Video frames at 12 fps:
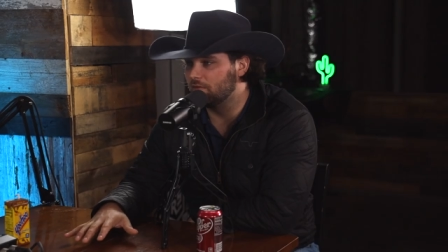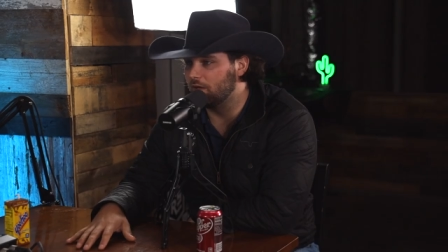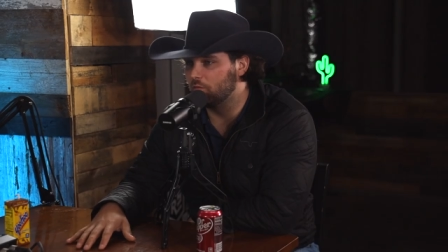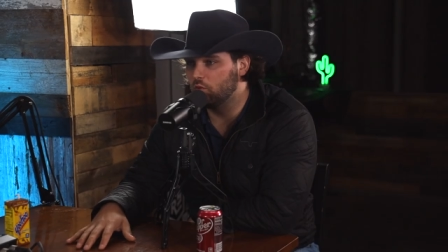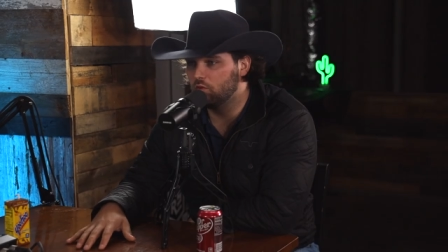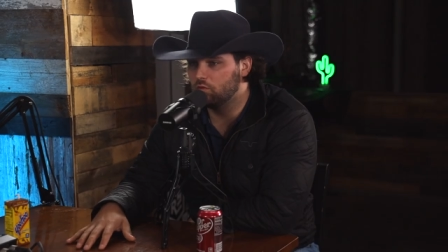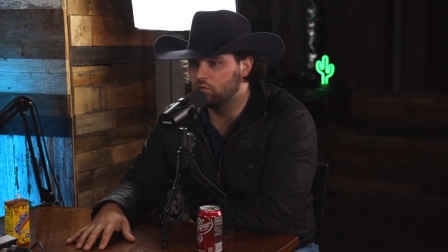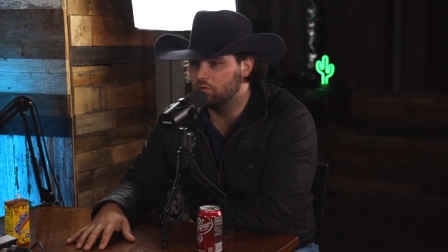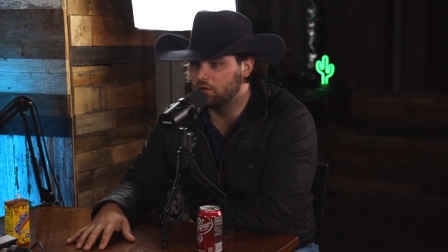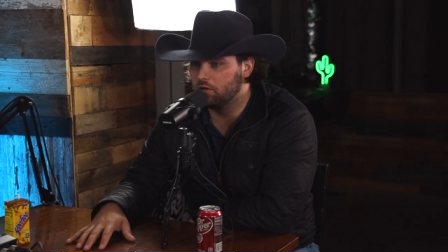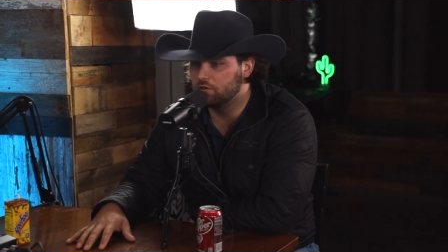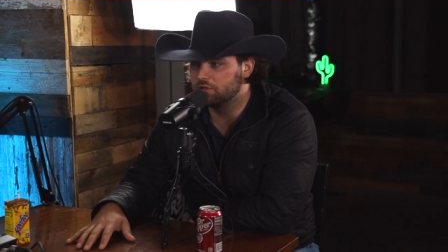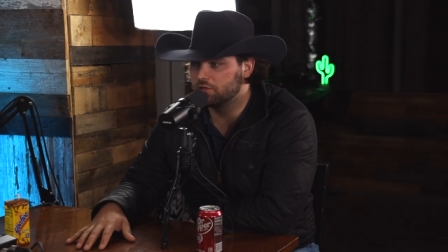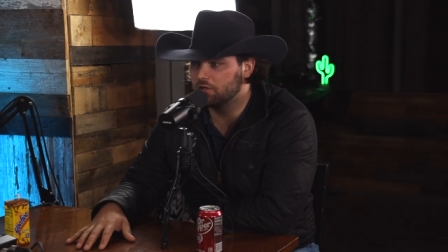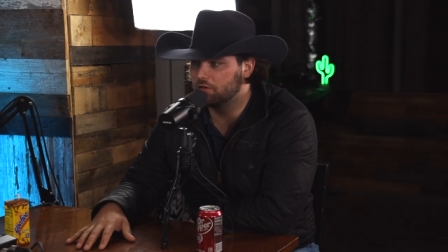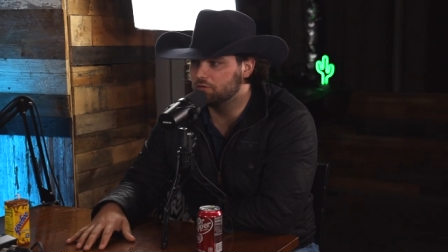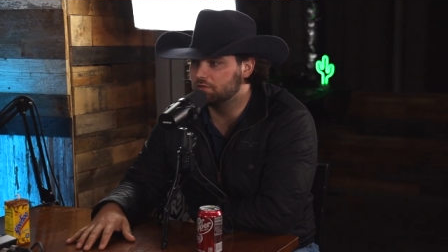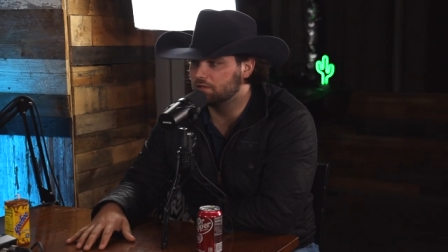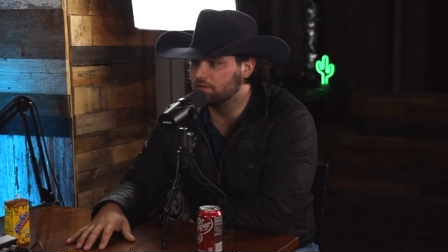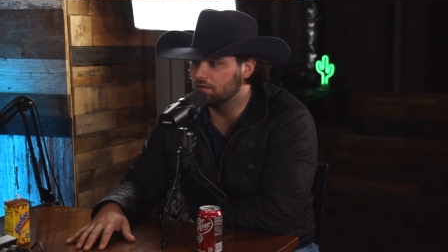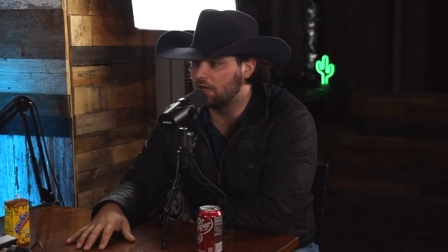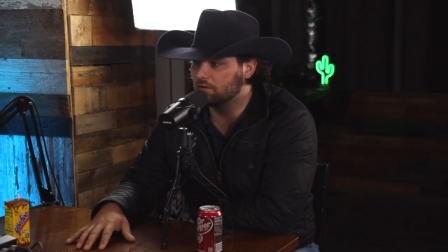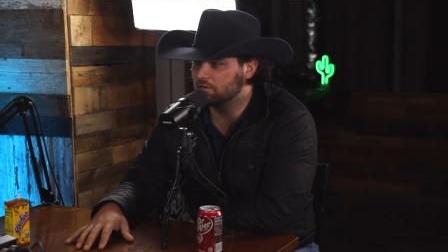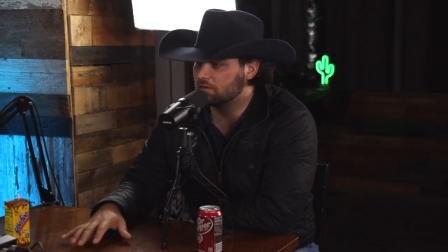and we'll we'll go to shows
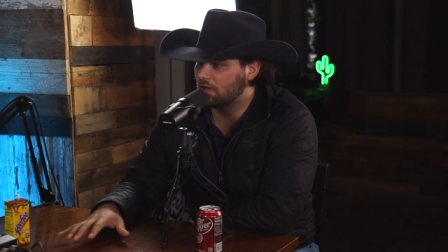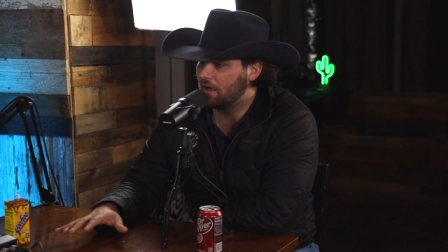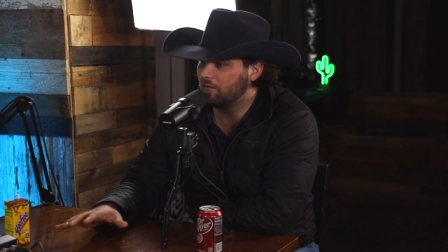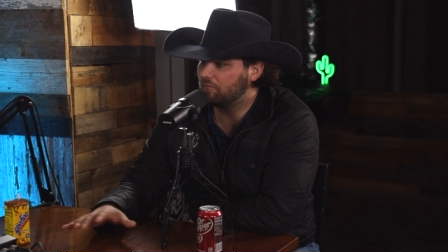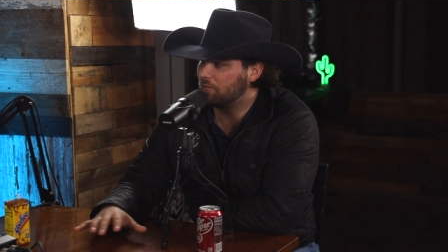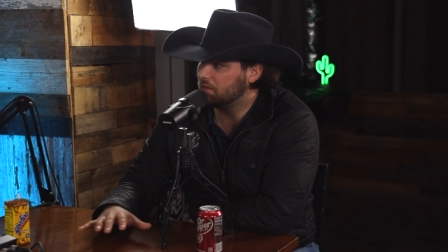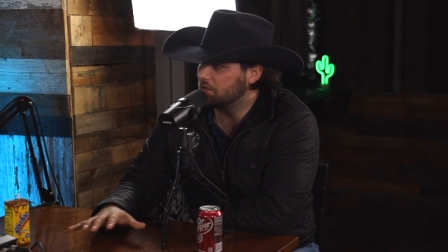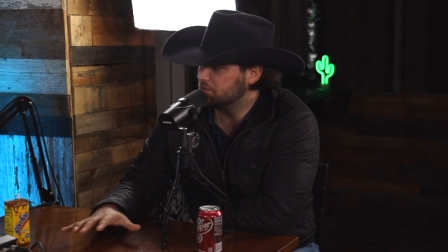and I'll I've met